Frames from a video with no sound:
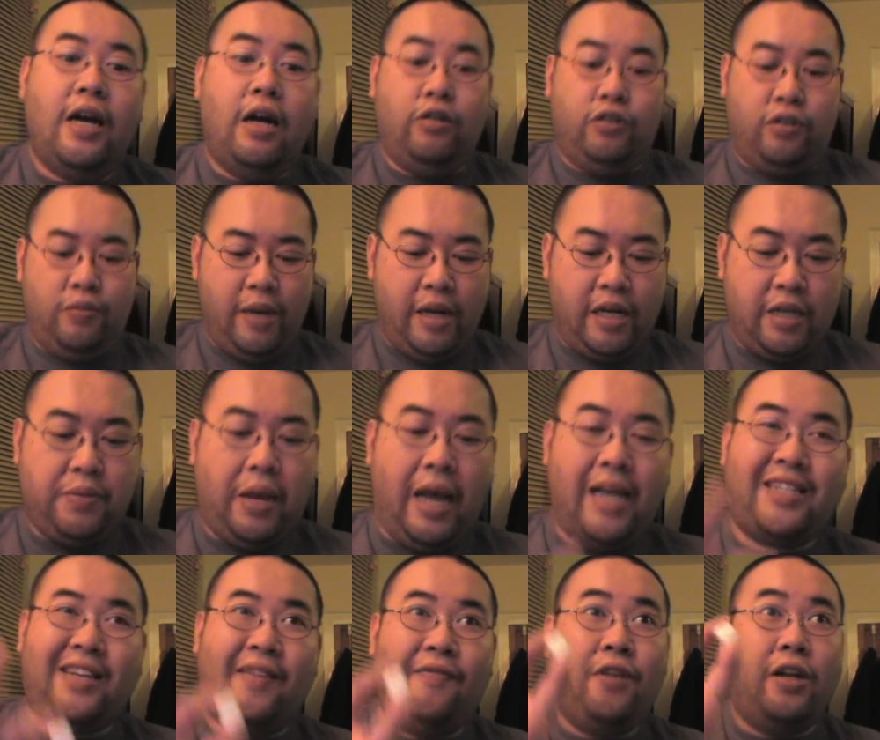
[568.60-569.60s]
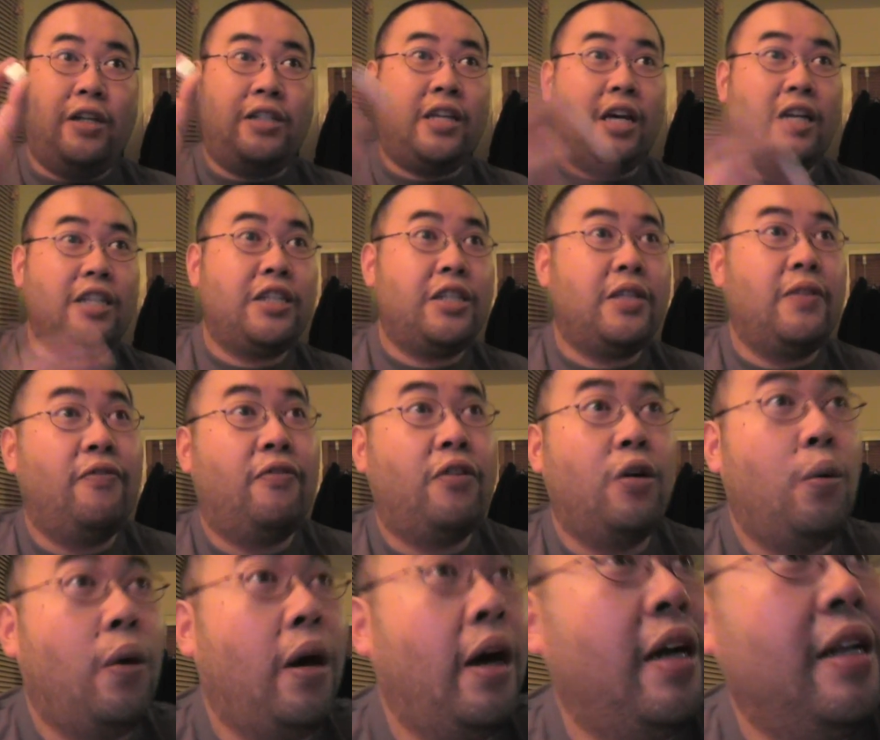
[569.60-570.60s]
Ultra Magnus, as I've not touched him
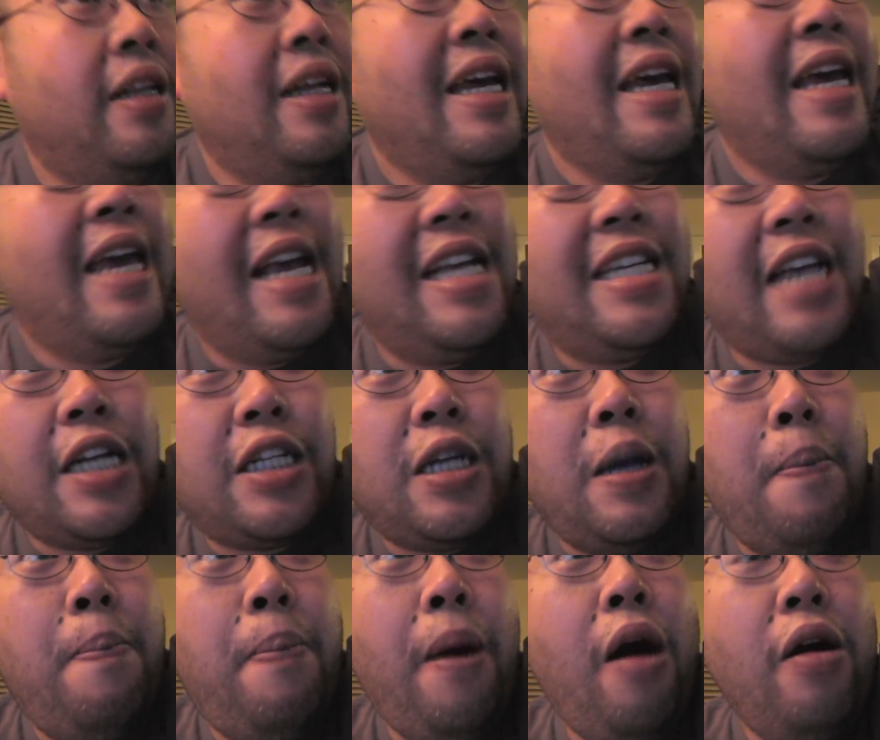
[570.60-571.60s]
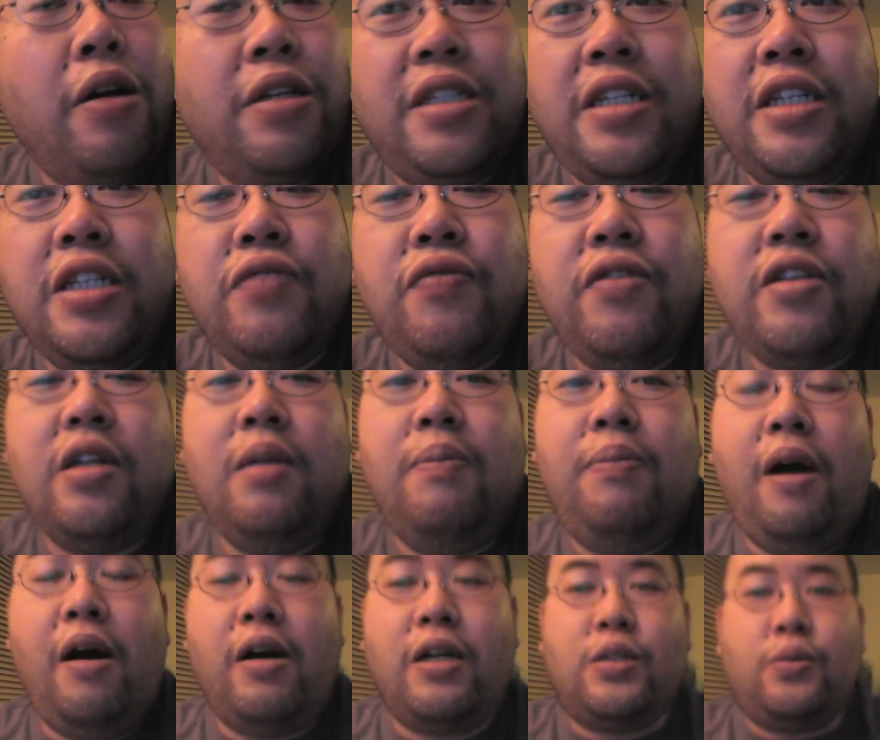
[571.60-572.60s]
for a while. He's actually a box in his
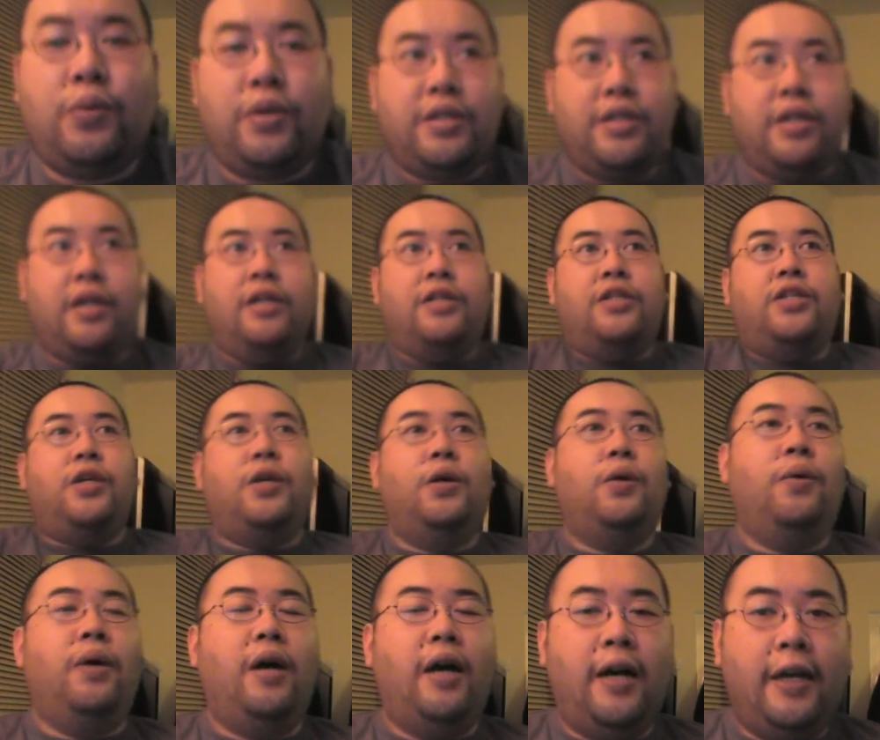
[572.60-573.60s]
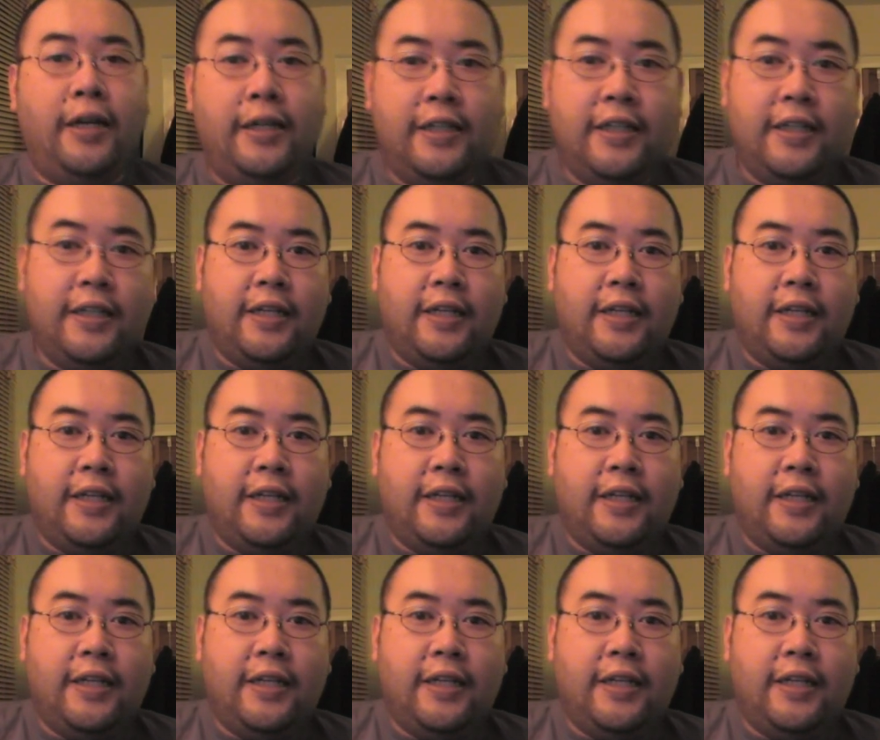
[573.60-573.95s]
original box, which I do